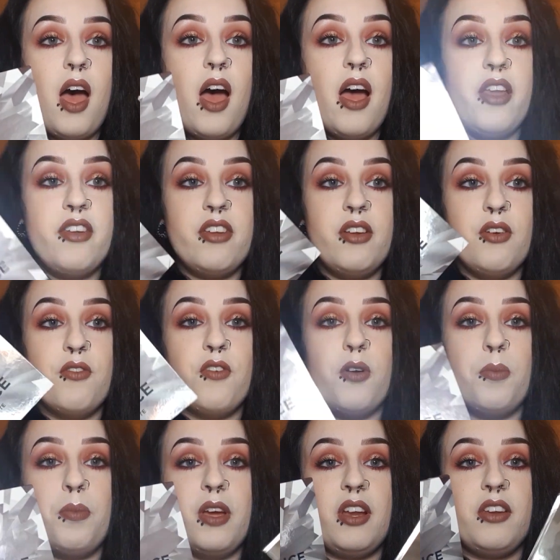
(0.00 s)
And another
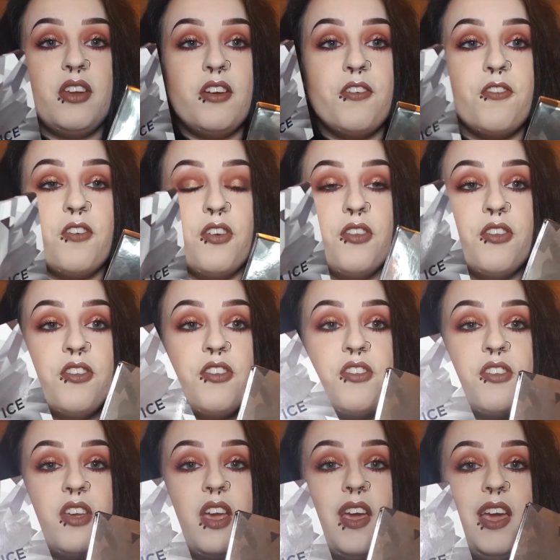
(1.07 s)
big difference
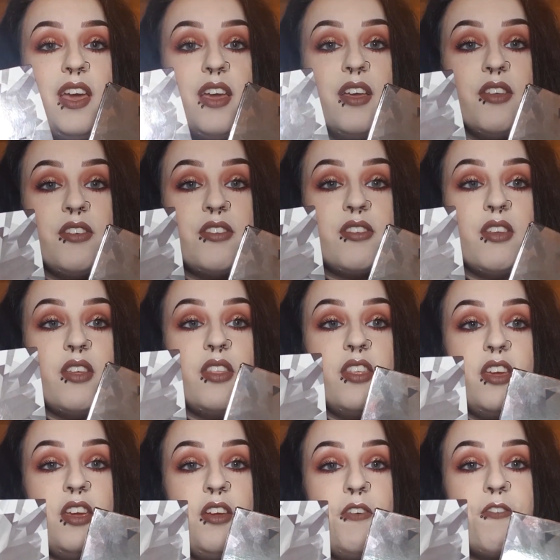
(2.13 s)
is
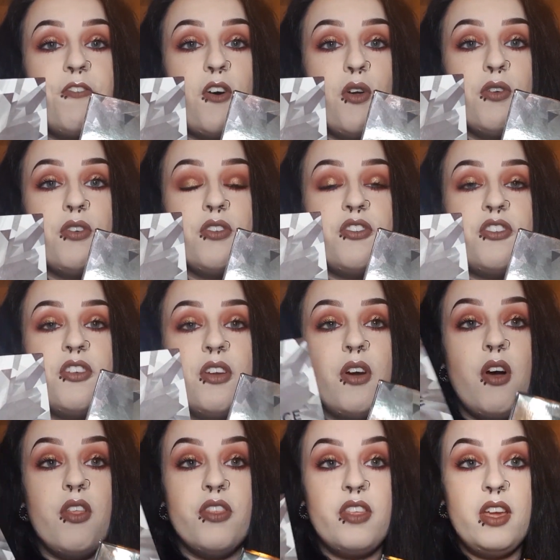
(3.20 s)
the font.
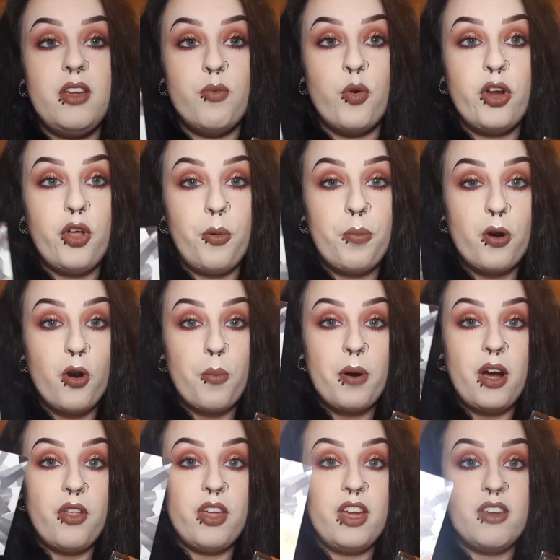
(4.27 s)
On the Real Pro
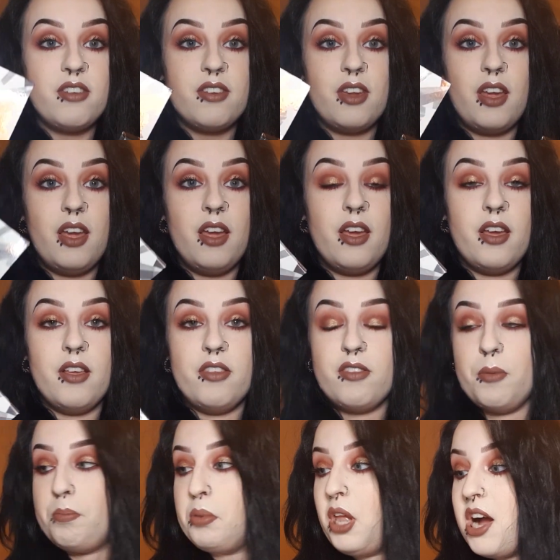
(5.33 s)
palette it is
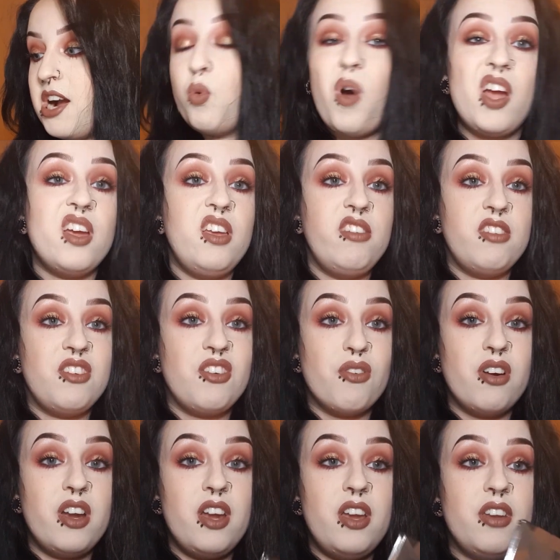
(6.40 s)
black, quite easy to
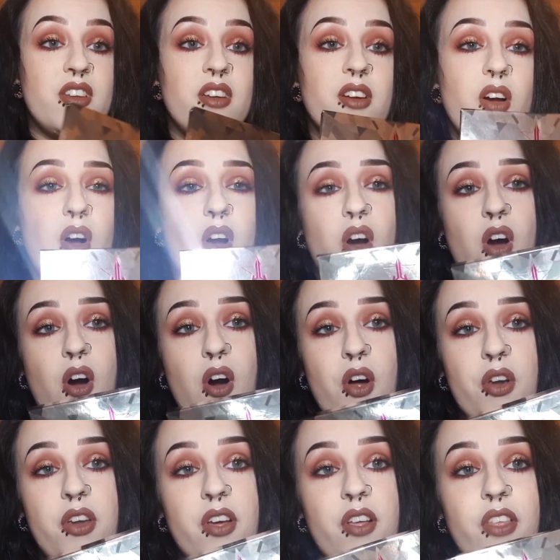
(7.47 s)
read.
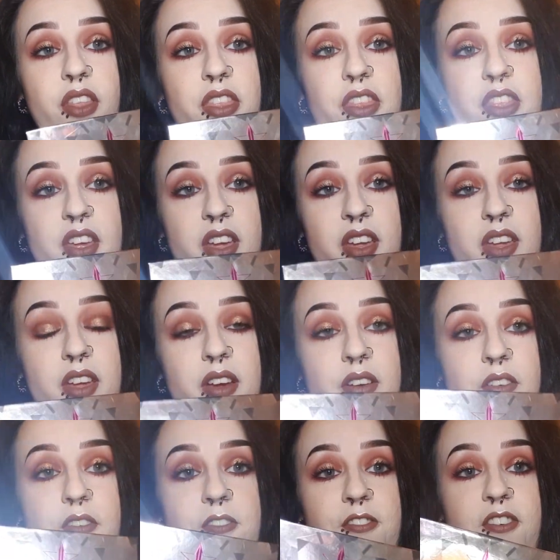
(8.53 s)
On the
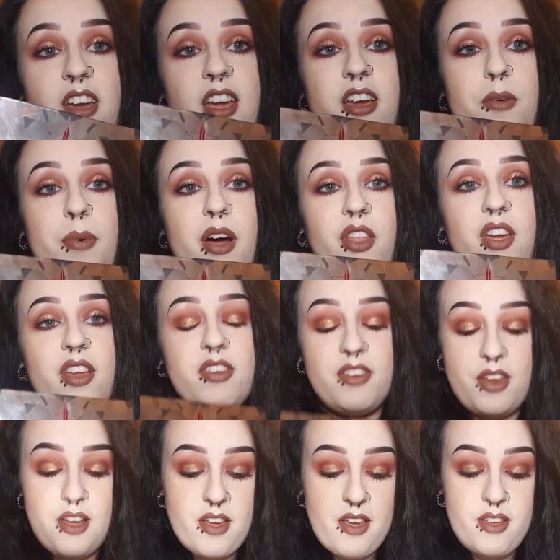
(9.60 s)
fake palette
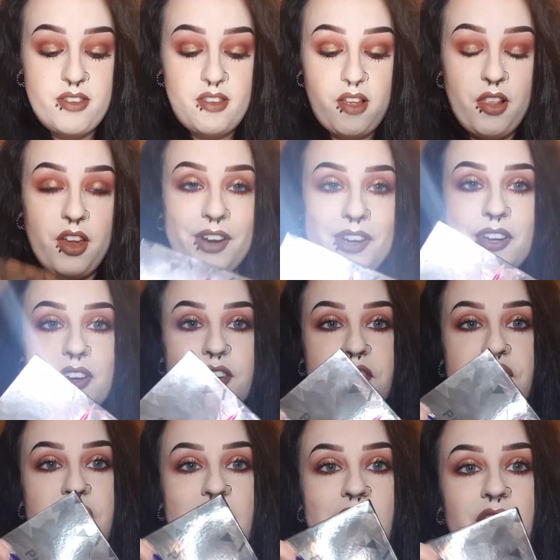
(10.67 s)
it is in like a
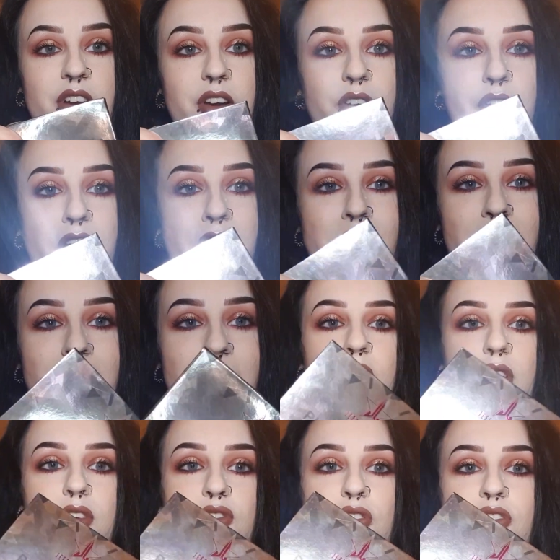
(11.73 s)
darker grey.
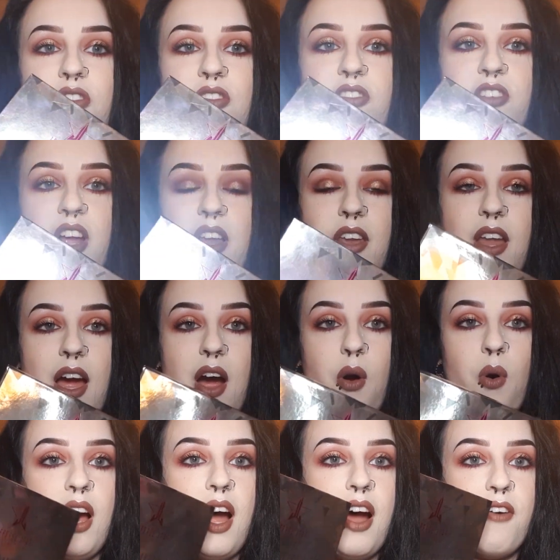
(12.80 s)
It doesn't stand
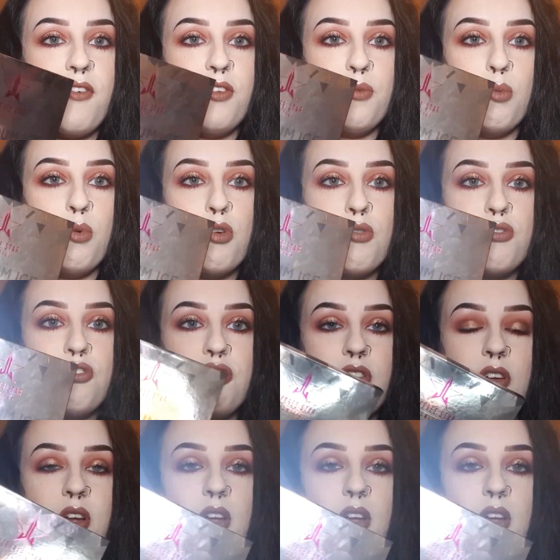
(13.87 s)
out half as much